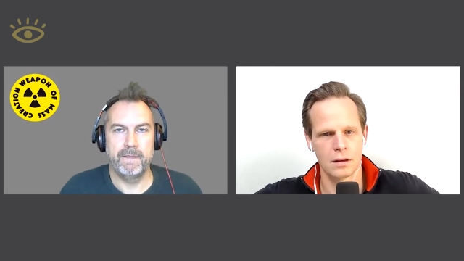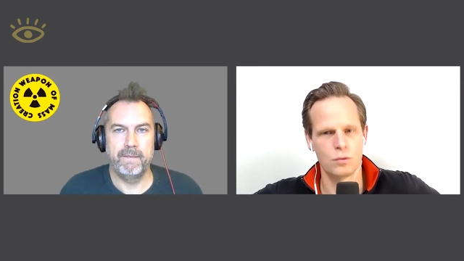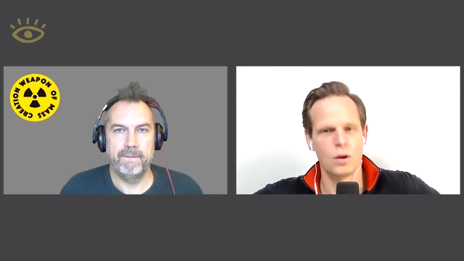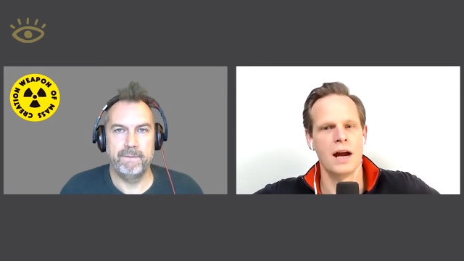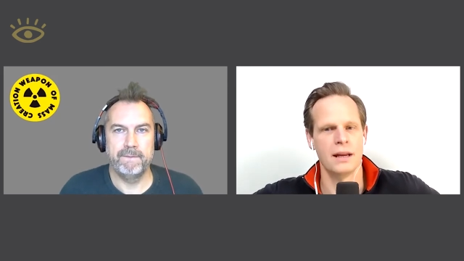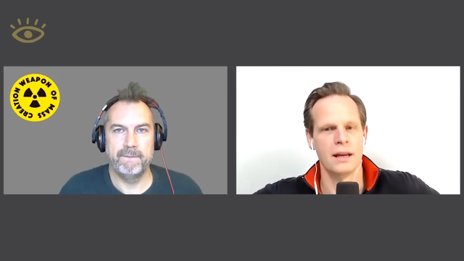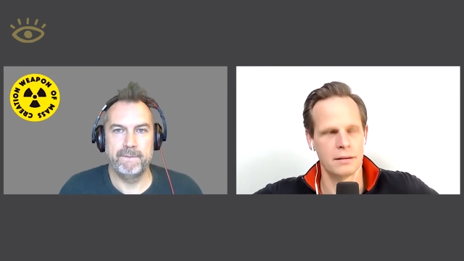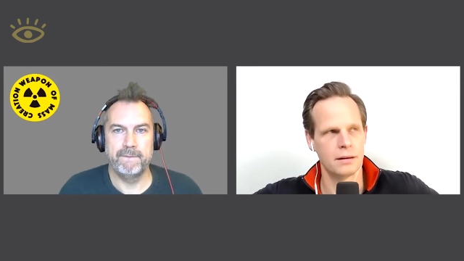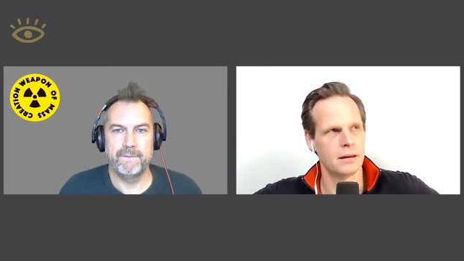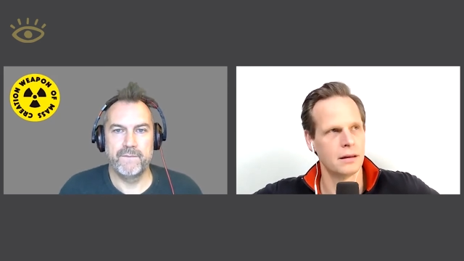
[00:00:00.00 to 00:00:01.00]
Speaker 1: Right.
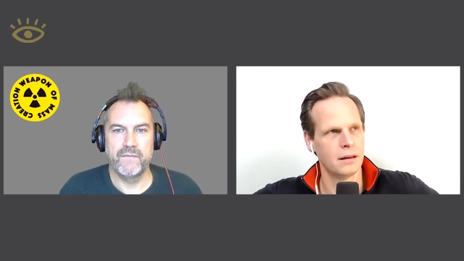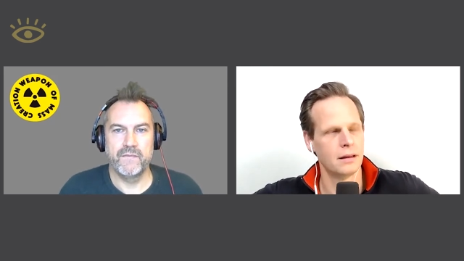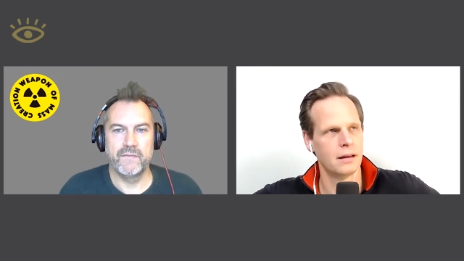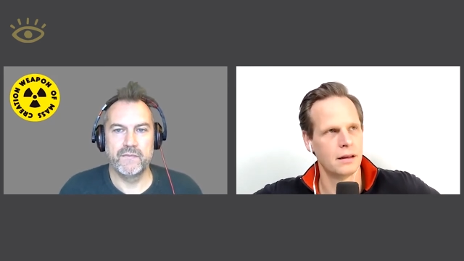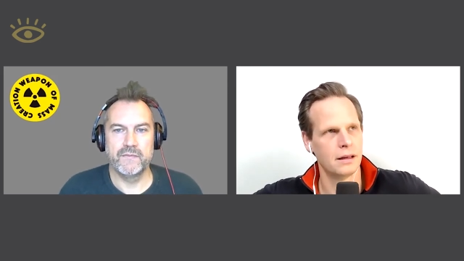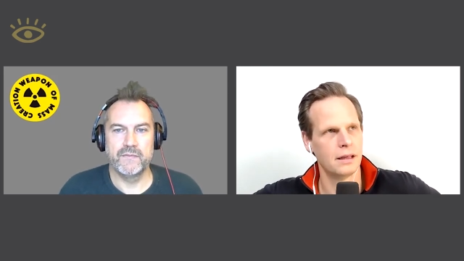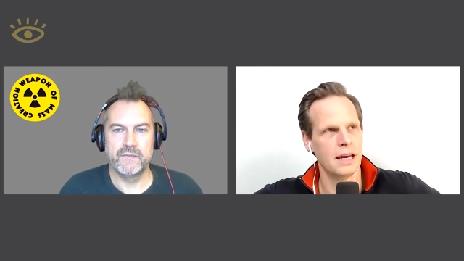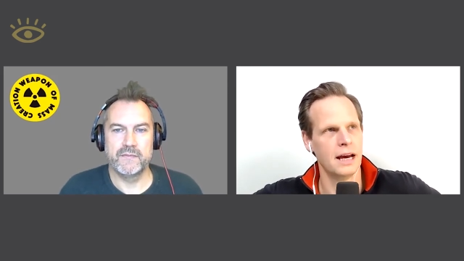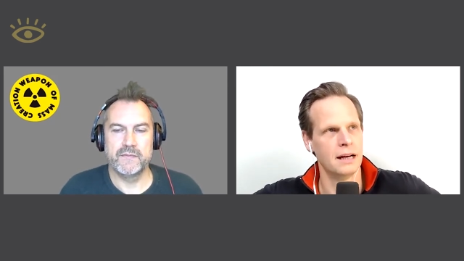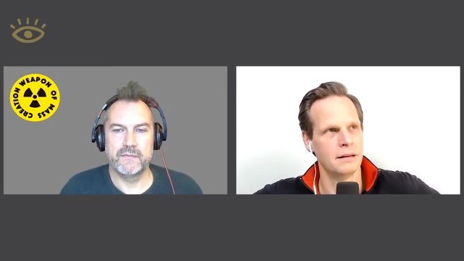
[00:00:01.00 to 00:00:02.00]

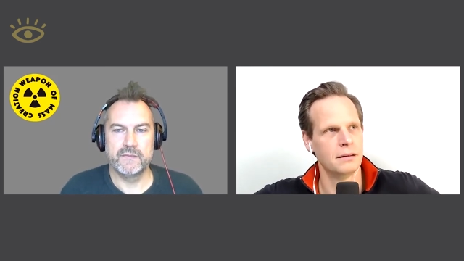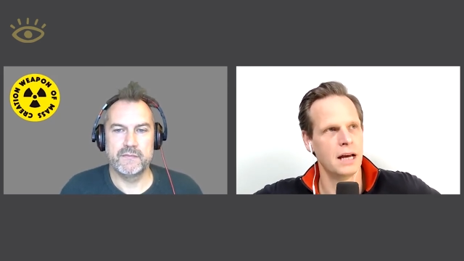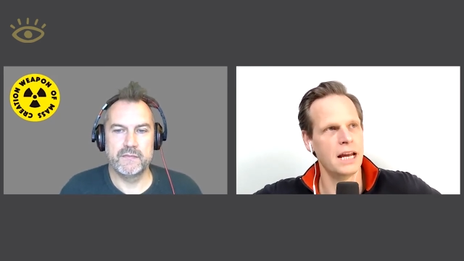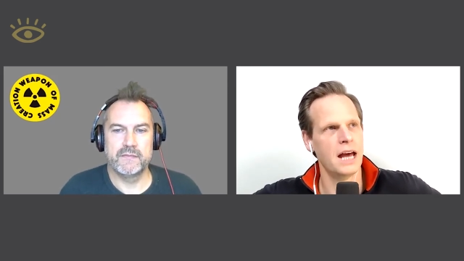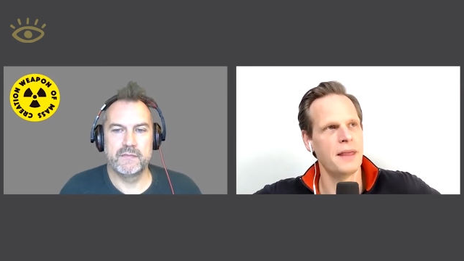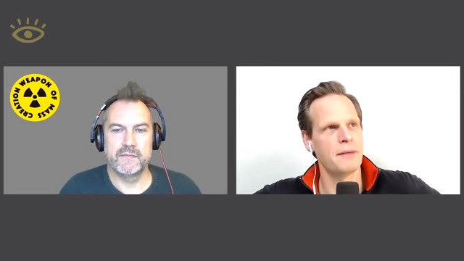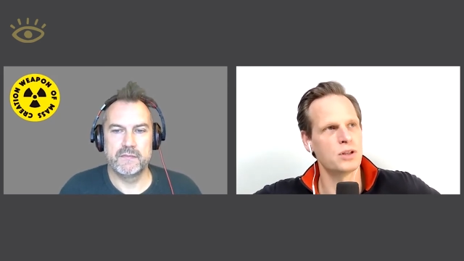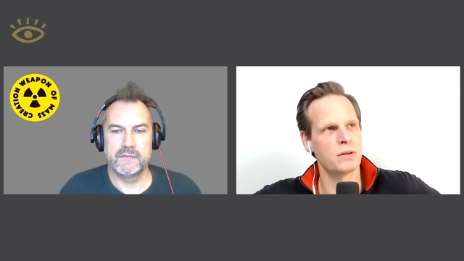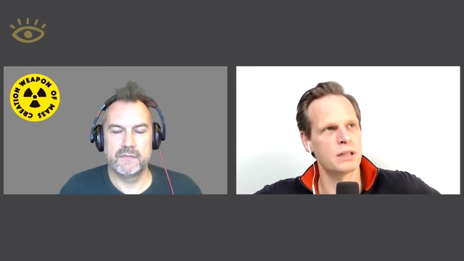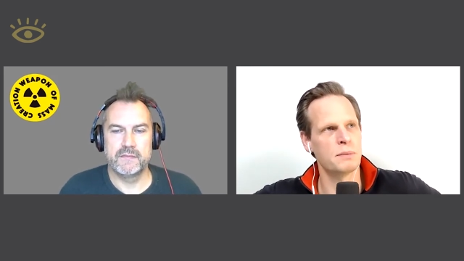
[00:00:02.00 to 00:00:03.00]
Yeah. And, and that was
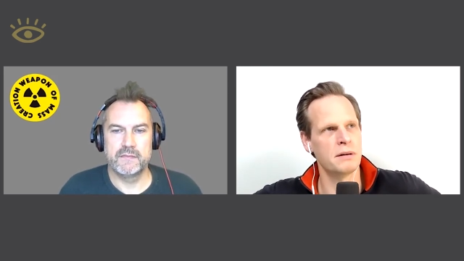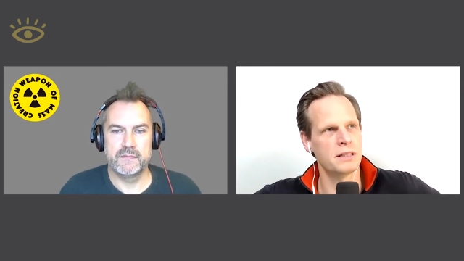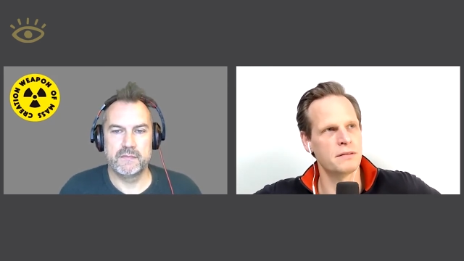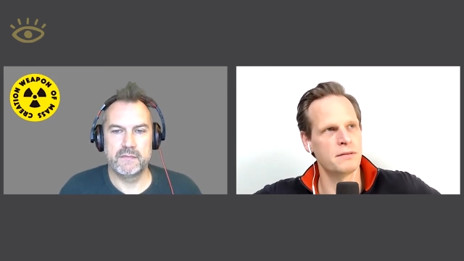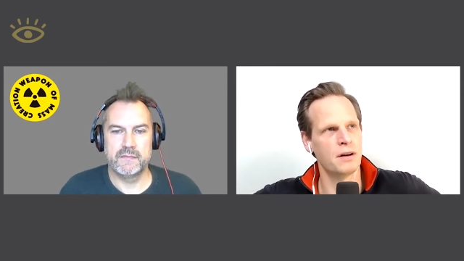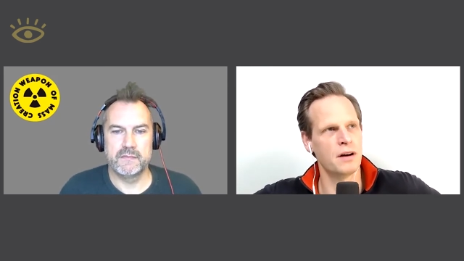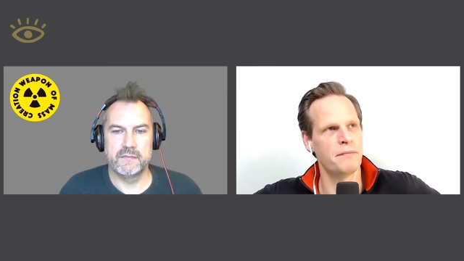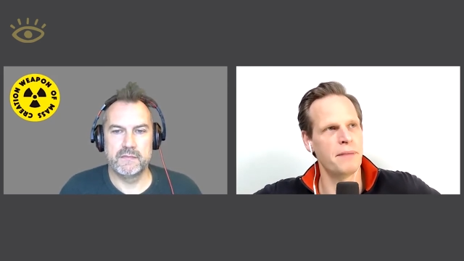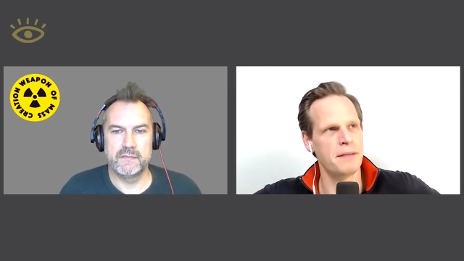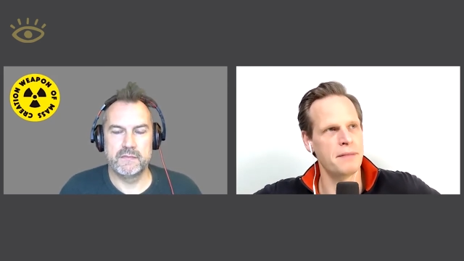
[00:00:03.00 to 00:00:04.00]
your experience of, of
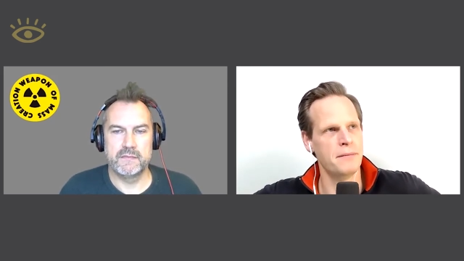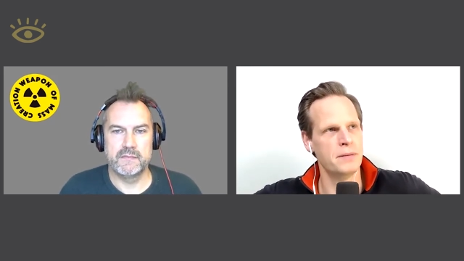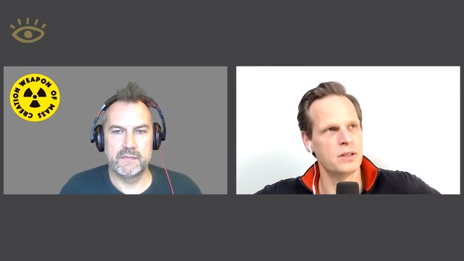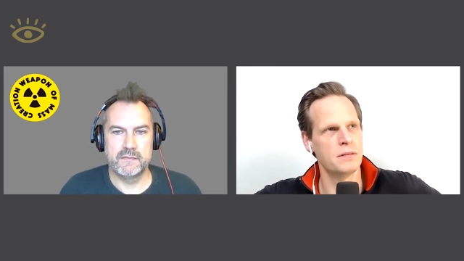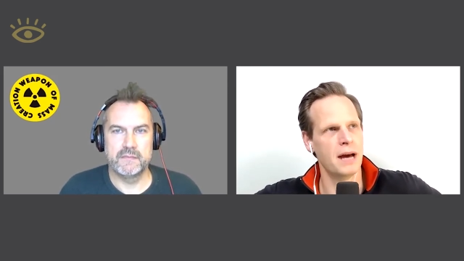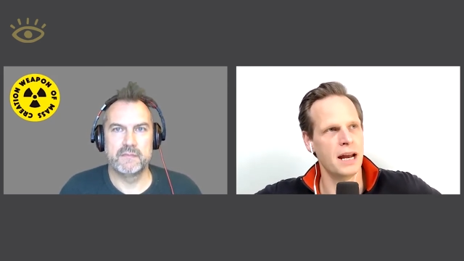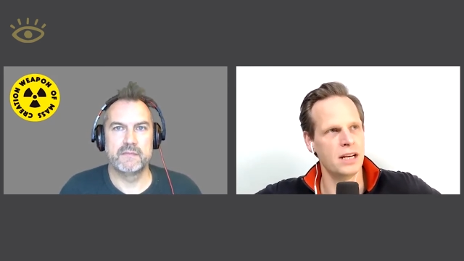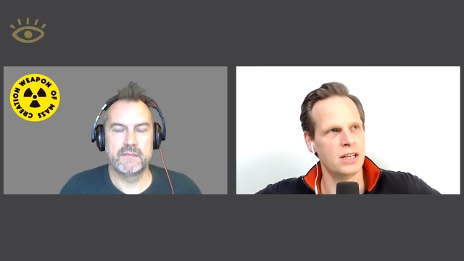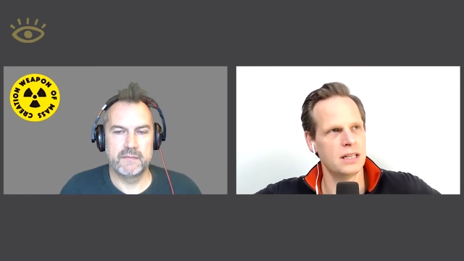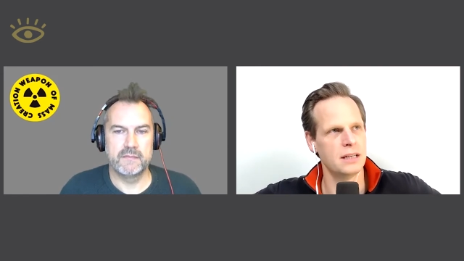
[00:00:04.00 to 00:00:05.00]
band members you
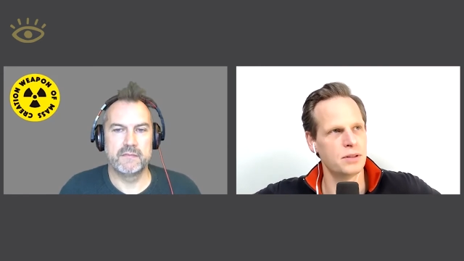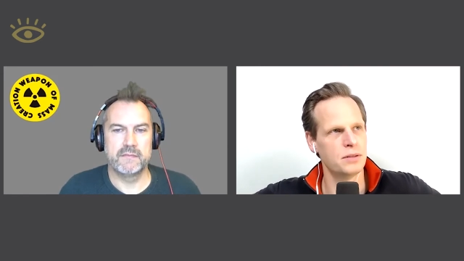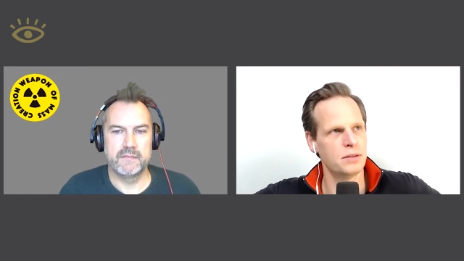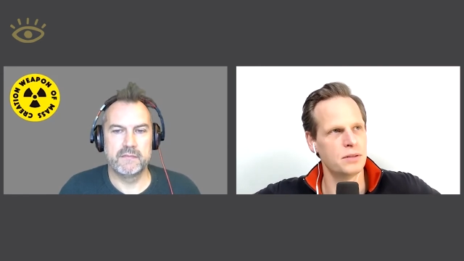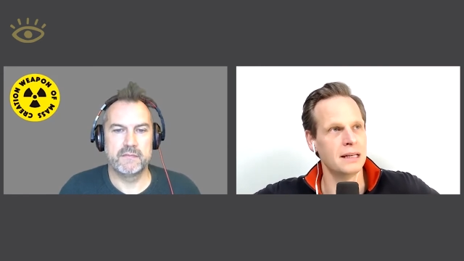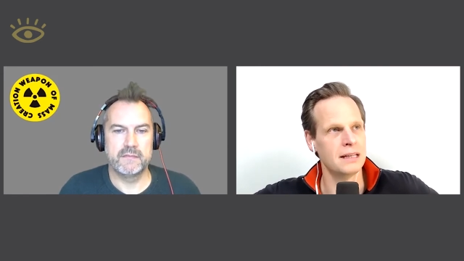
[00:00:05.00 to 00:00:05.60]
managed, presumably,